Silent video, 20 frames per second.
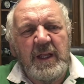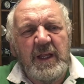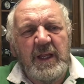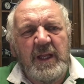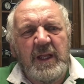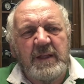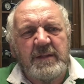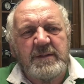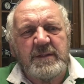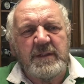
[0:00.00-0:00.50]

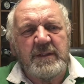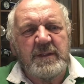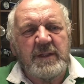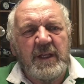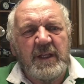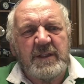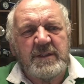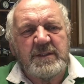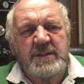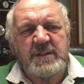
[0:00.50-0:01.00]

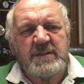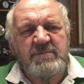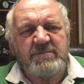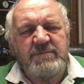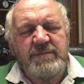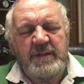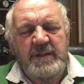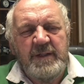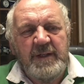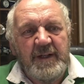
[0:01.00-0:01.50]
It's
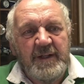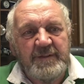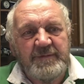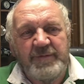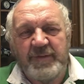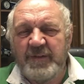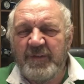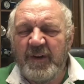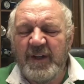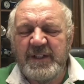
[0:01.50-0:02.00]

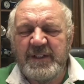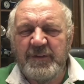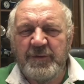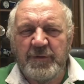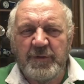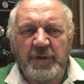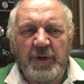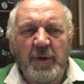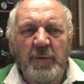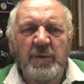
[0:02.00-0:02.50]
very
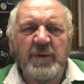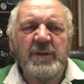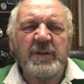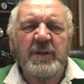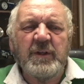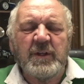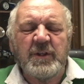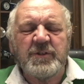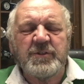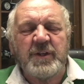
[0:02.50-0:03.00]
difficult to know when you've
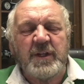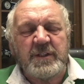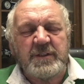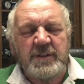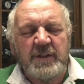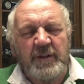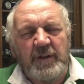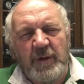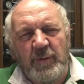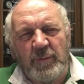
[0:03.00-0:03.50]
got a tractor
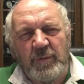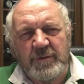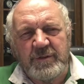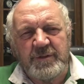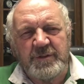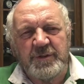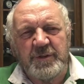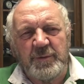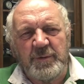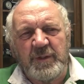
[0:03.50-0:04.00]
like that what to
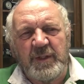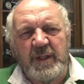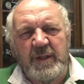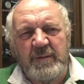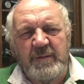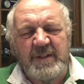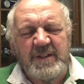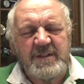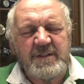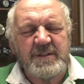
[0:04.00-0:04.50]
do with it.
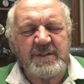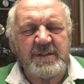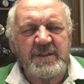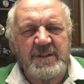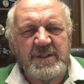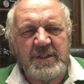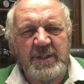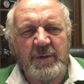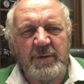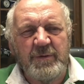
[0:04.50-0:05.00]
It's
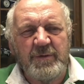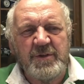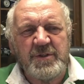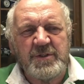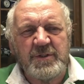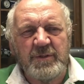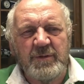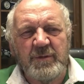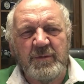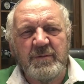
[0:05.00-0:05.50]
so
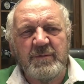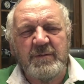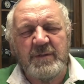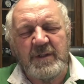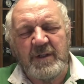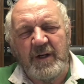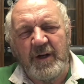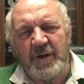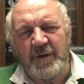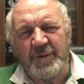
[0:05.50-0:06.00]
original.
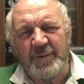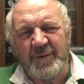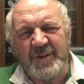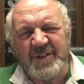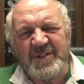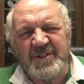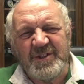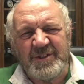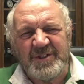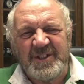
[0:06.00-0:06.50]
I don't
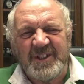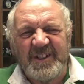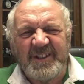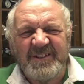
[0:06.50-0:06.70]
want to touch it.